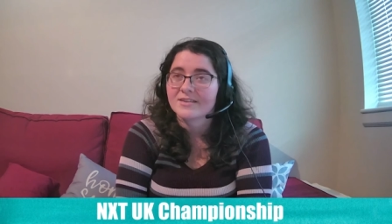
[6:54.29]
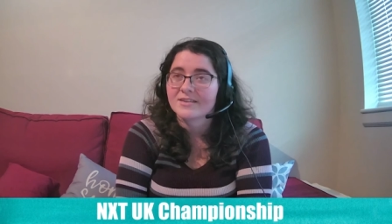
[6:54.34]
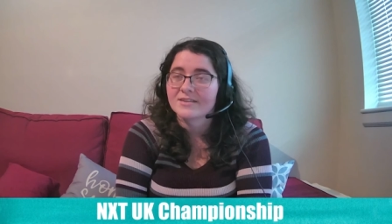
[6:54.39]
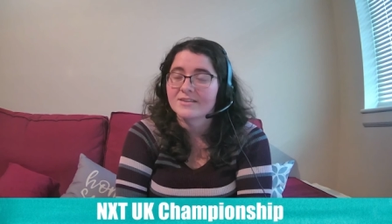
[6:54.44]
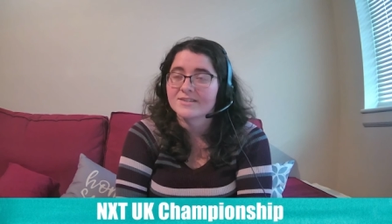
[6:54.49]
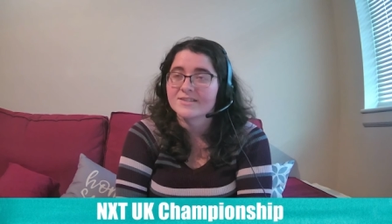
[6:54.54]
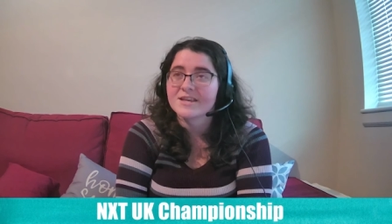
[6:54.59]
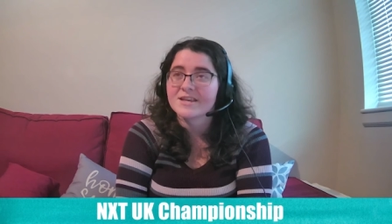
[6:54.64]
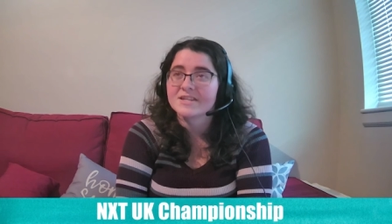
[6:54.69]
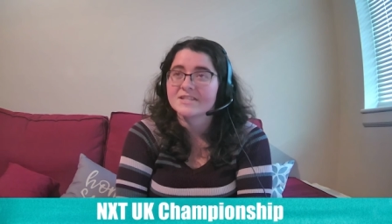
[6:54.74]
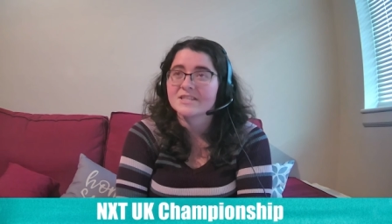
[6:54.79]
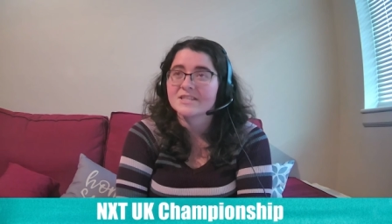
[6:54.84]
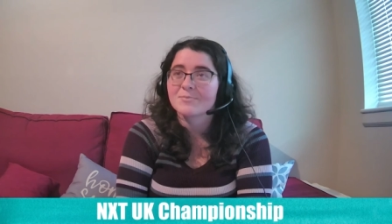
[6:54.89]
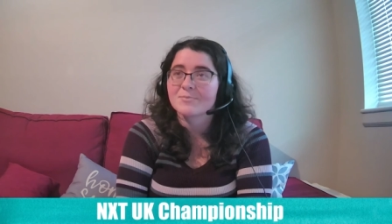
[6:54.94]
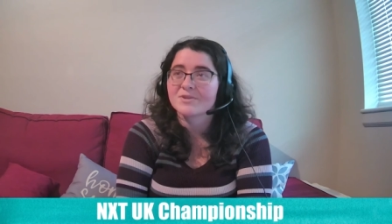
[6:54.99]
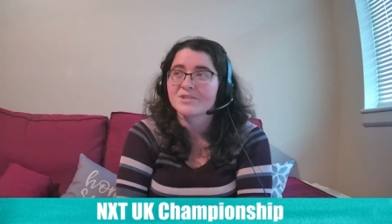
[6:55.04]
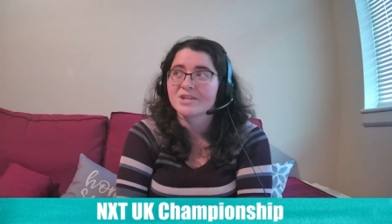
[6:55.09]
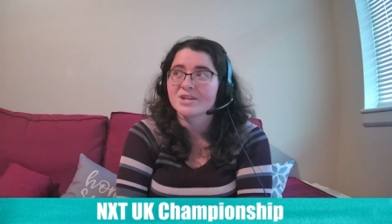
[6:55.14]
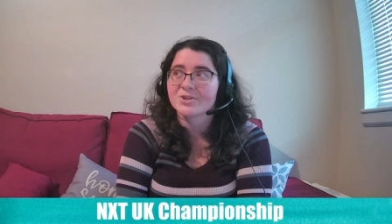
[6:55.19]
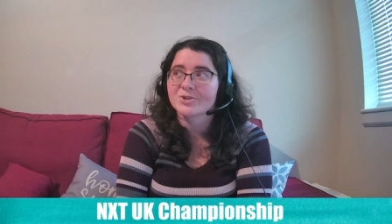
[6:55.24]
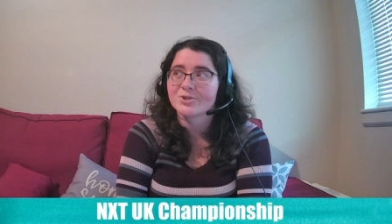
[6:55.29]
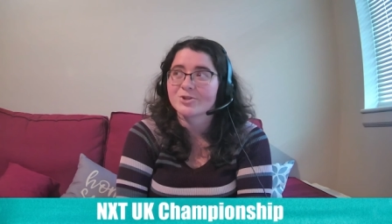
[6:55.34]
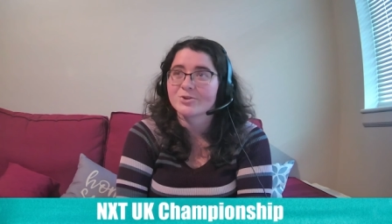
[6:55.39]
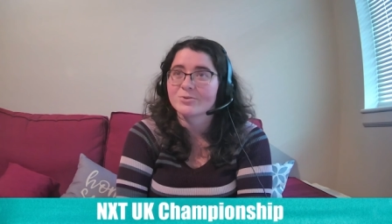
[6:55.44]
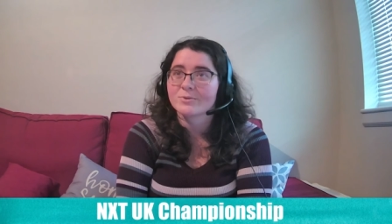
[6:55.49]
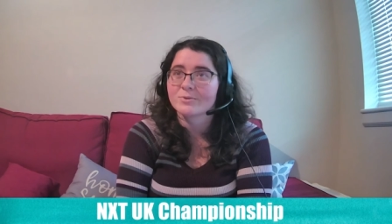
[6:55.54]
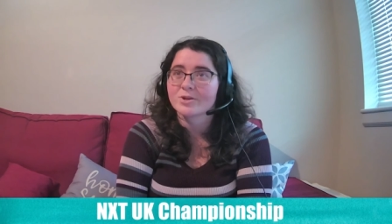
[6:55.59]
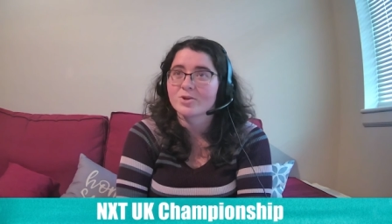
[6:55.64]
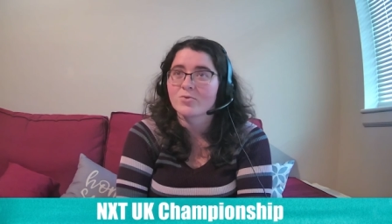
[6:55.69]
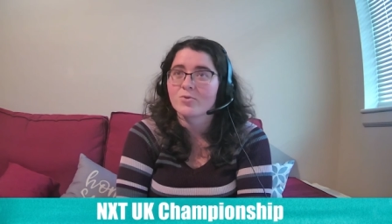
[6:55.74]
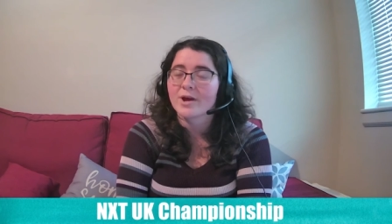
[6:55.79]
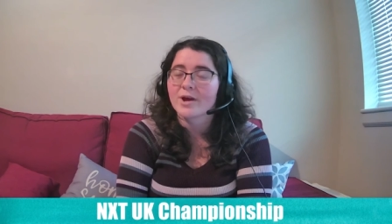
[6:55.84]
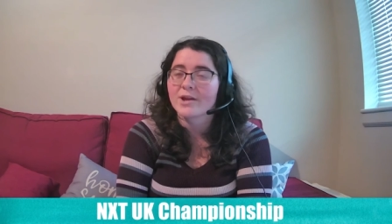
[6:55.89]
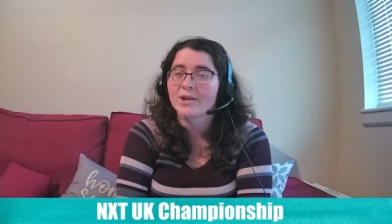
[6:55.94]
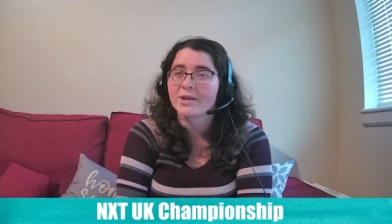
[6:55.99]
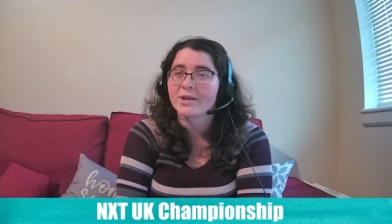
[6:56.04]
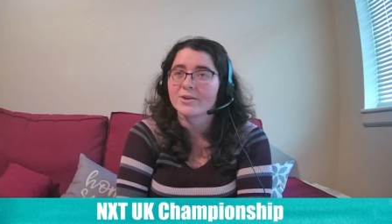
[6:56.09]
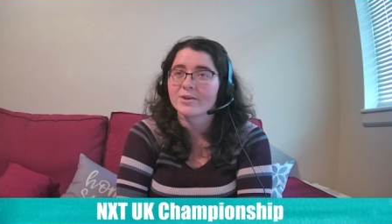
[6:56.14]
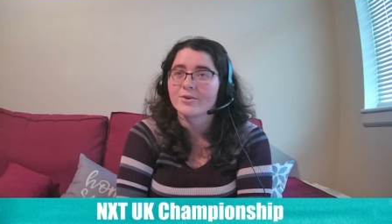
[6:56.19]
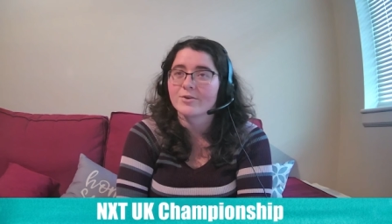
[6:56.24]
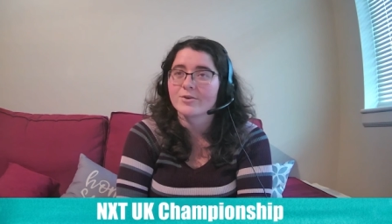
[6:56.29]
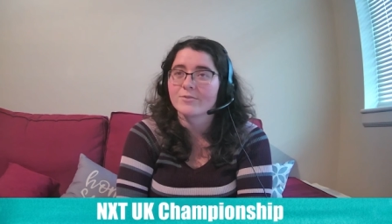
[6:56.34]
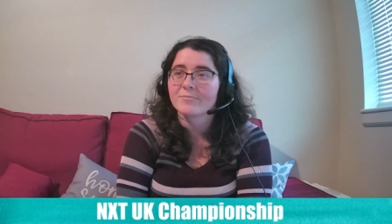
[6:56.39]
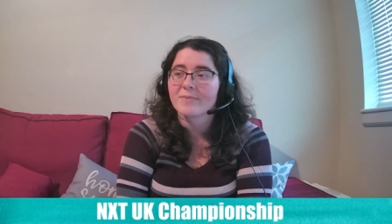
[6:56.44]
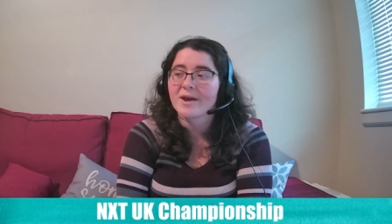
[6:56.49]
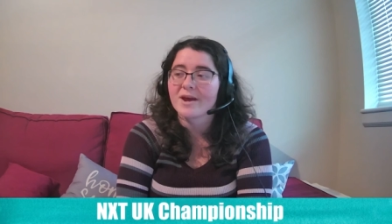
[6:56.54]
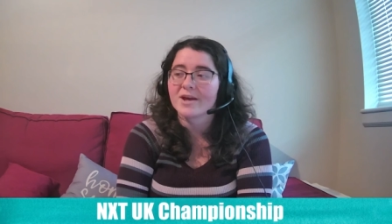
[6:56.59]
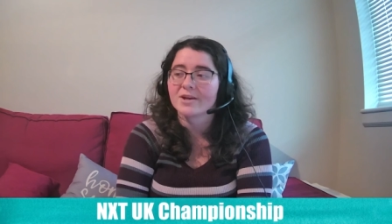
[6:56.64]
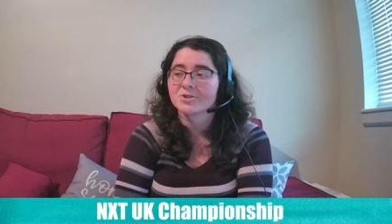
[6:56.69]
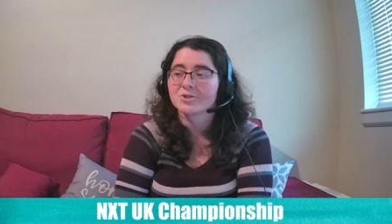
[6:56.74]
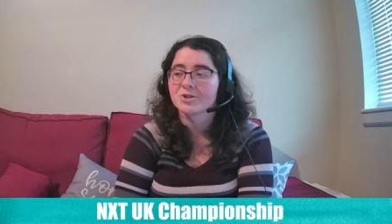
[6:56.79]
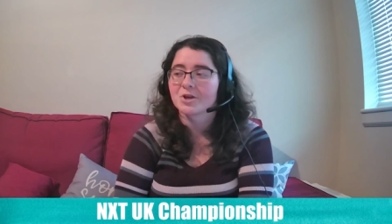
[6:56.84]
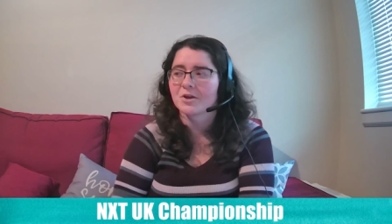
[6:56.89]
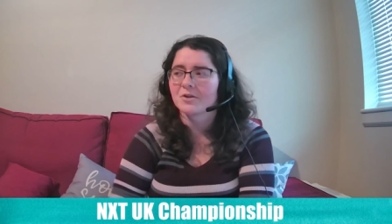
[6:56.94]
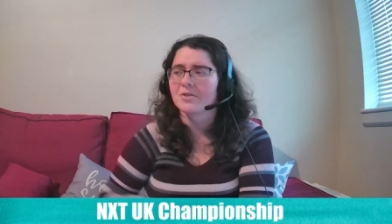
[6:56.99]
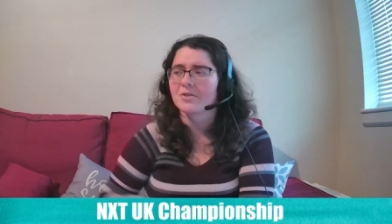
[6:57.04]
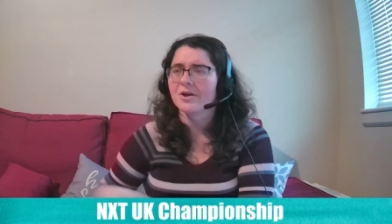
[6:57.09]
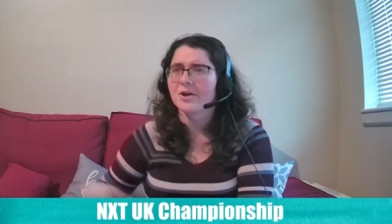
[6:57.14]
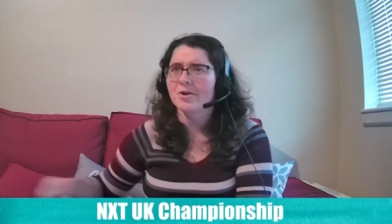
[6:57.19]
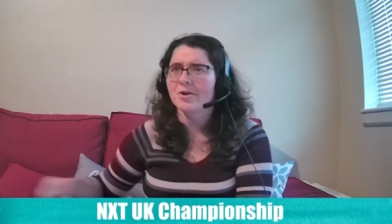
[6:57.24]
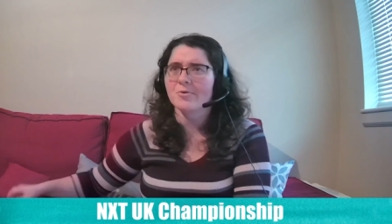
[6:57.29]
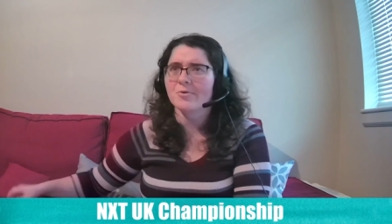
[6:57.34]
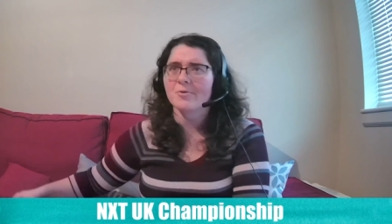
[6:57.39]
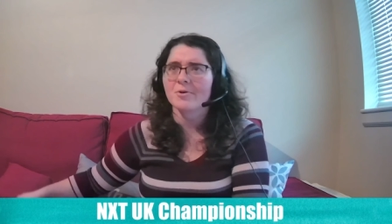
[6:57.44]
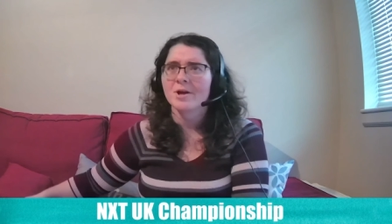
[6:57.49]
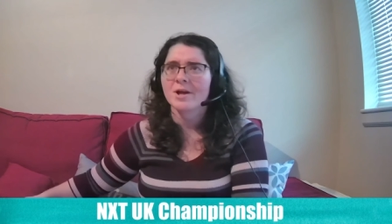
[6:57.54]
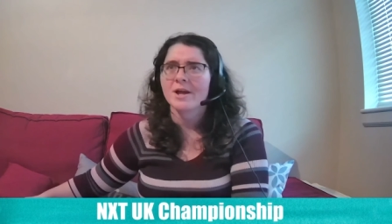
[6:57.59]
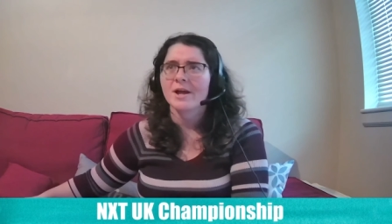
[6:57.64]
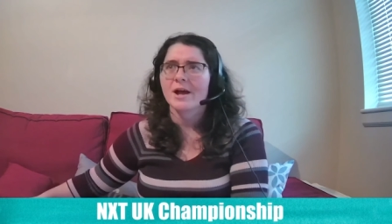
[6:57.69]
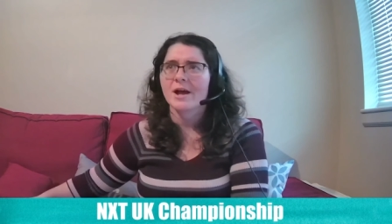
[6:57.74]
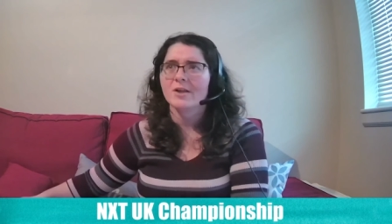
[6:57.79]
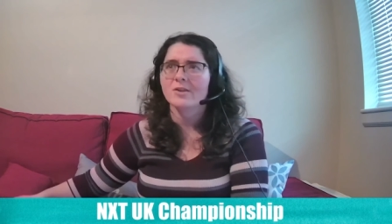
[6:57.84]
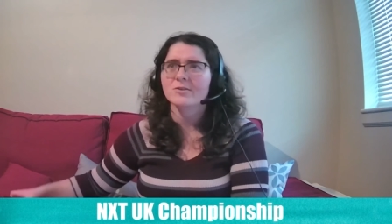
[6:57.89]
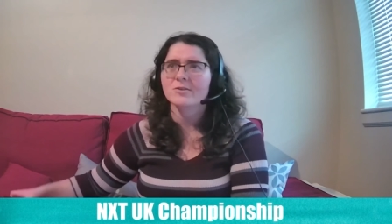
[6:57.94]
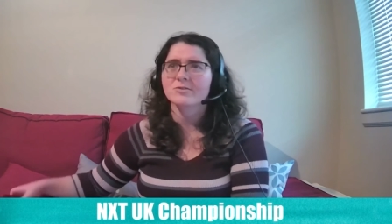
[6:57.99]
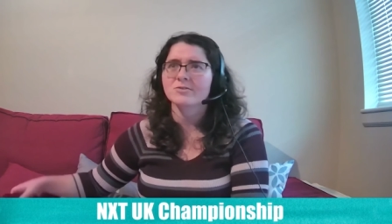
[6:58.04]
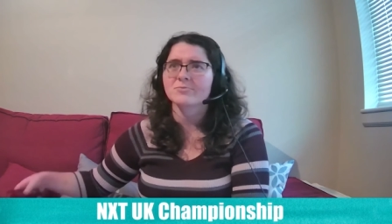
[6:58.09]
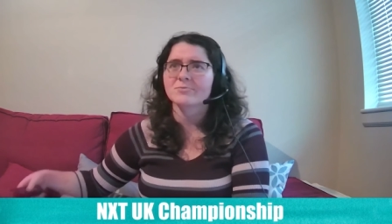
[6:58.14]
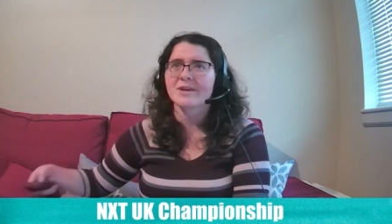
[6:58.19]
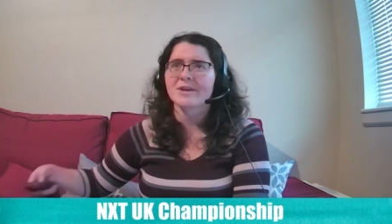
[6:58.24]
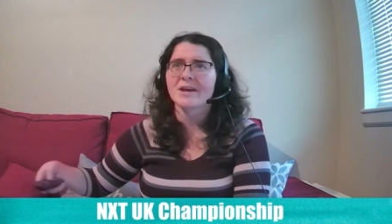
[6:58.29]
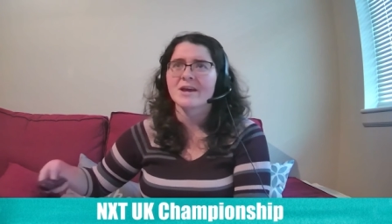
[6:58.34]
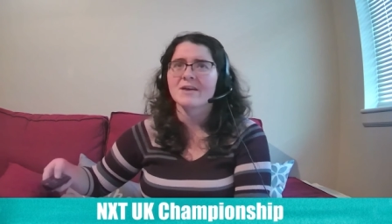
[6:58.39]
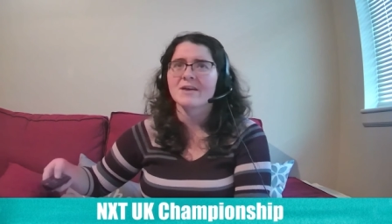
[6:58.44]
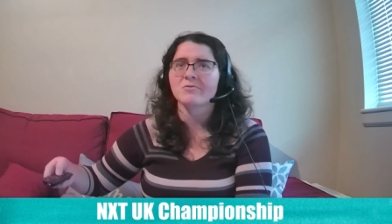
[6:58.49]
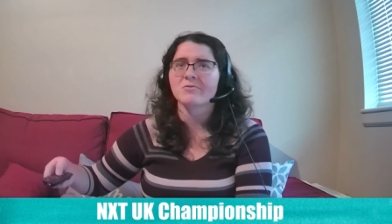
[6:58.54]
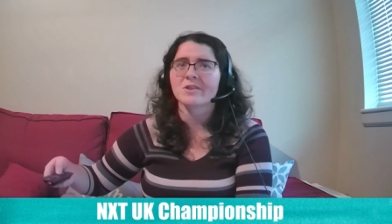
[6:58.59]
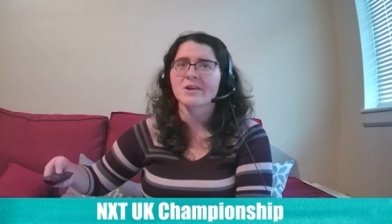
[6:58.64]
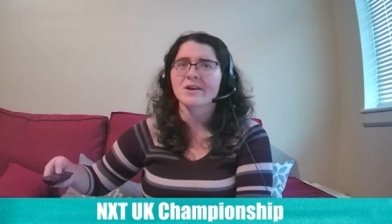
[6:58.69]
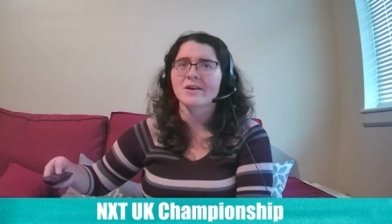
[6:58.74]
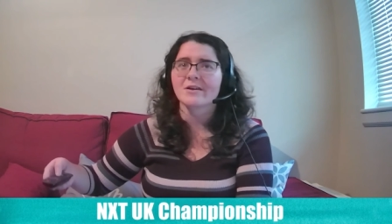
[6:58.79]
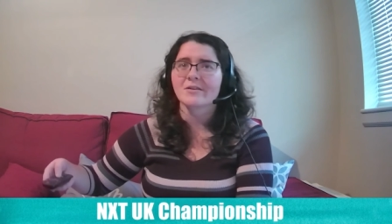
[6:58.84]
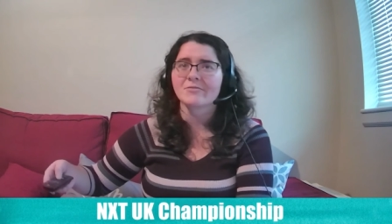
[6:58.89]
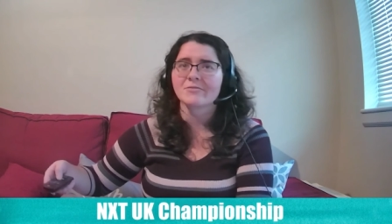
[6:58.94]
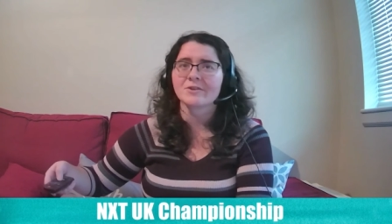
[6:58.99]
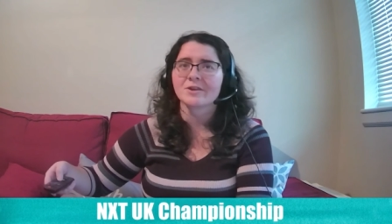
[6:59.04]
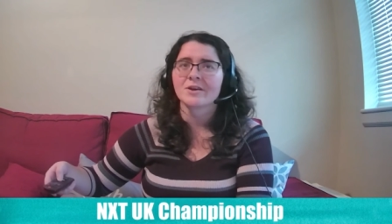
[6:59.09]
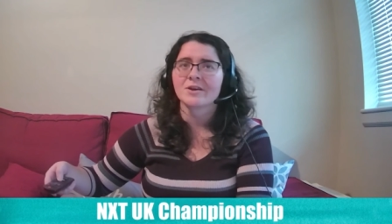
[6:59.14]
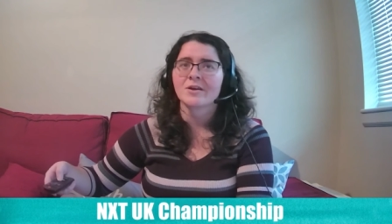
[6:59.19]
This has the potential to be quite a good match, although, how long do we have left?